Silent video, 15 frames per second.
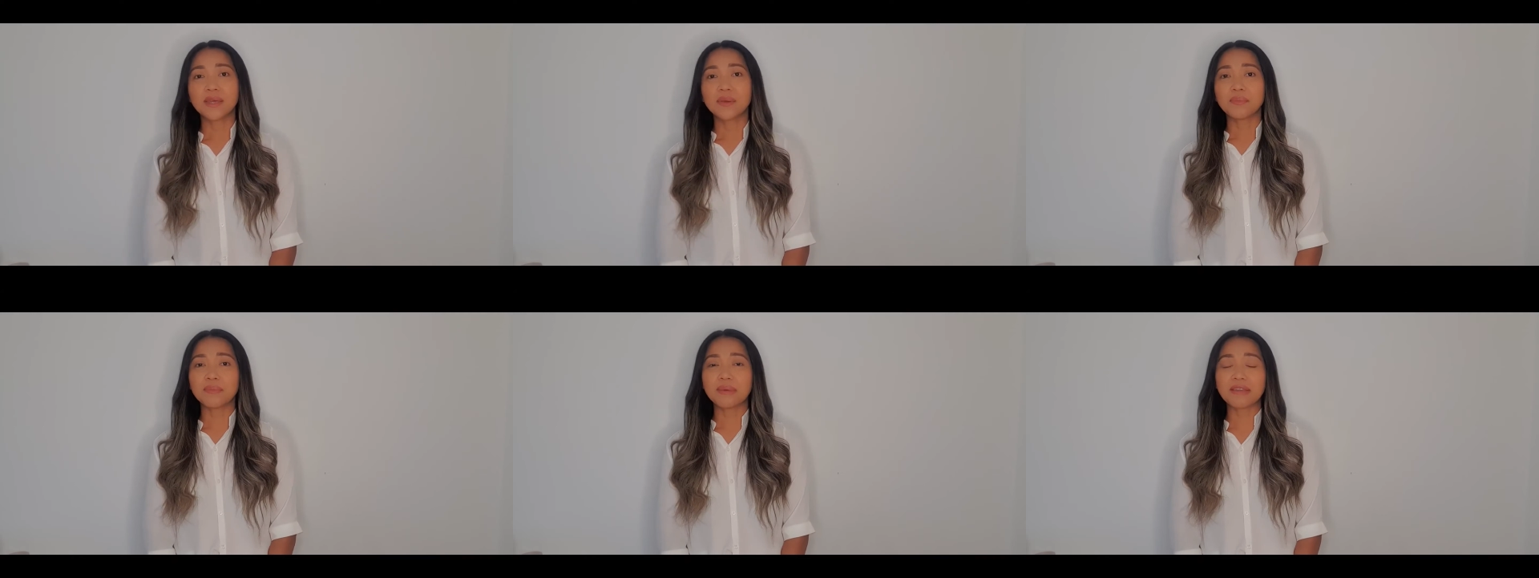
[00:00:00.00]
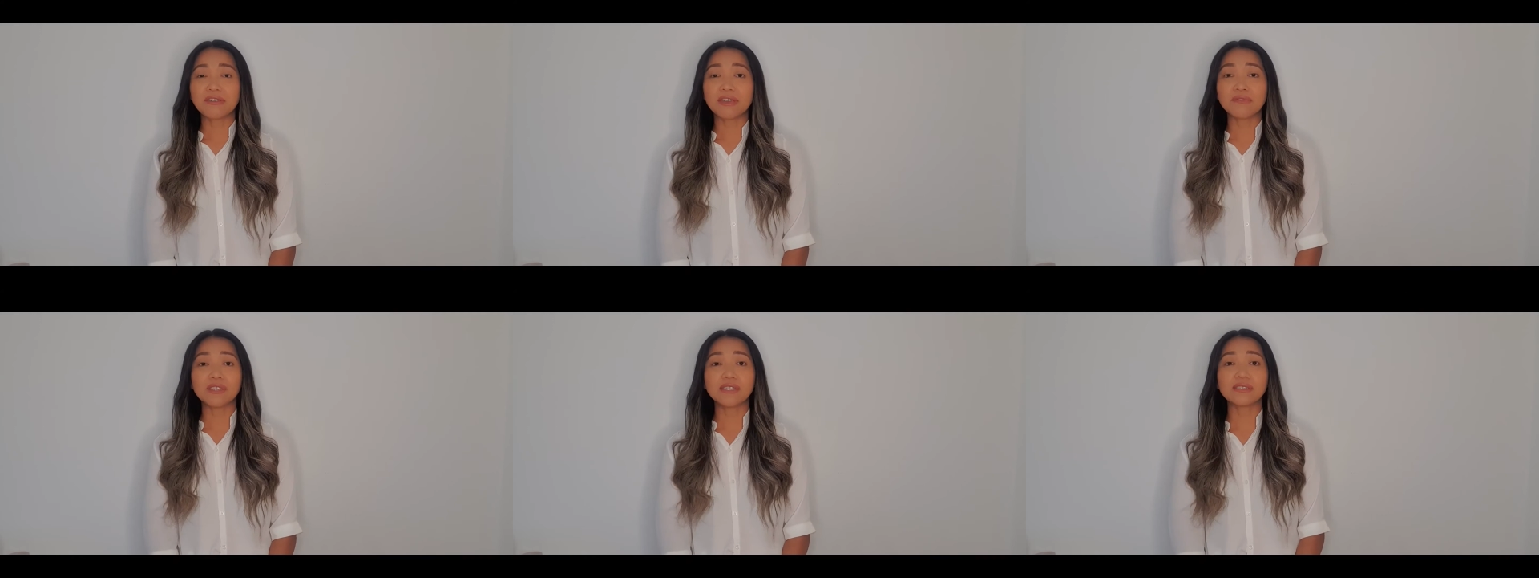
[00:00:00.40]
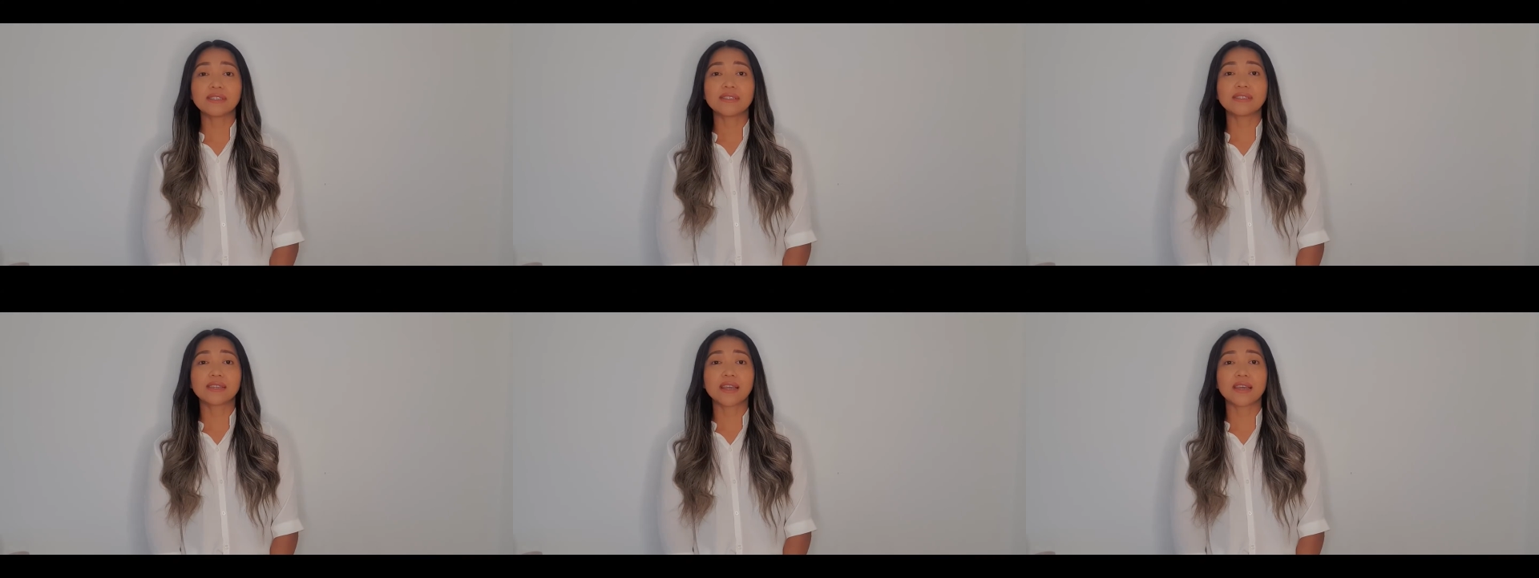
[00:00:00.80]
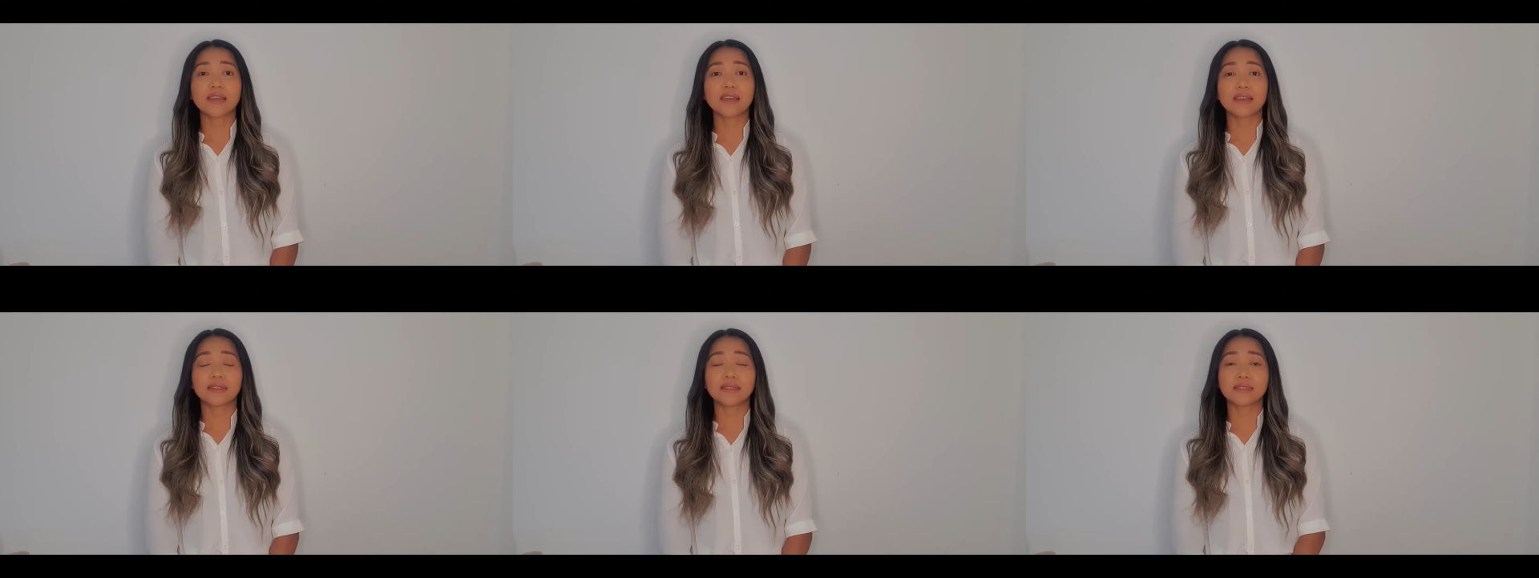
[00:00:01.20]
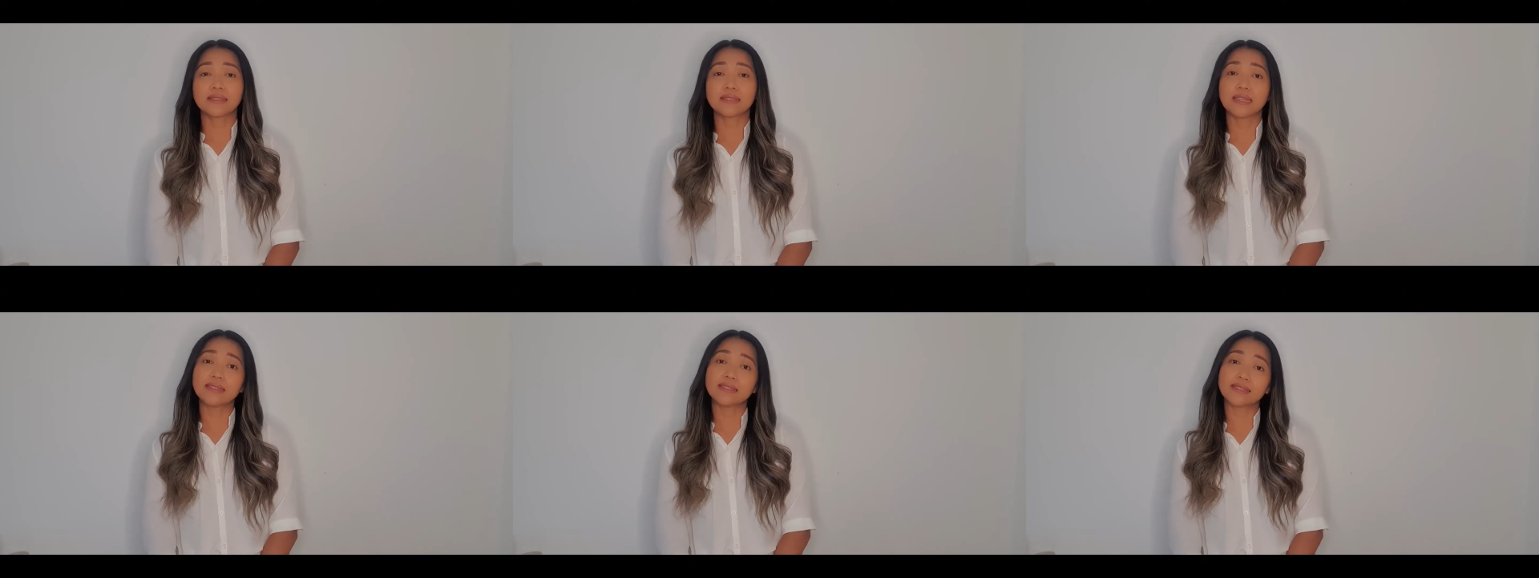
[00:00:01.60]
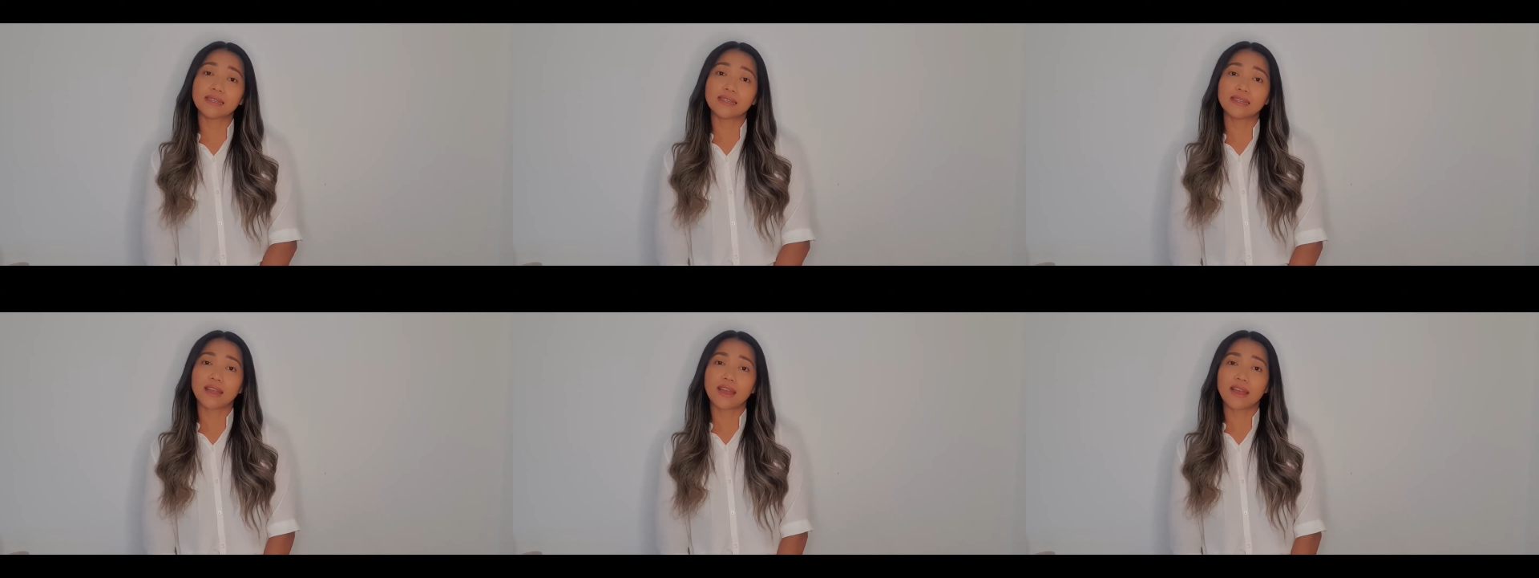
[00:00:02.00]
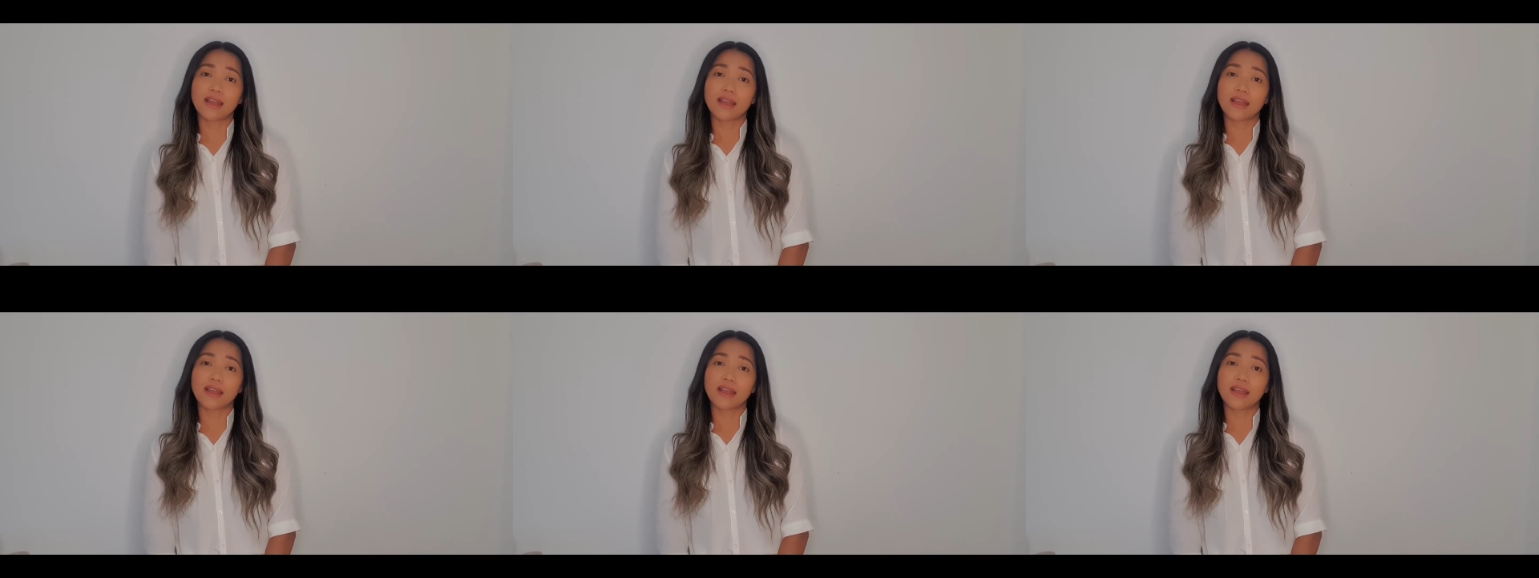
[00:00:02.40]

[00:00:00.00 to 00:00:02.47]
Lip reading: But my favorite season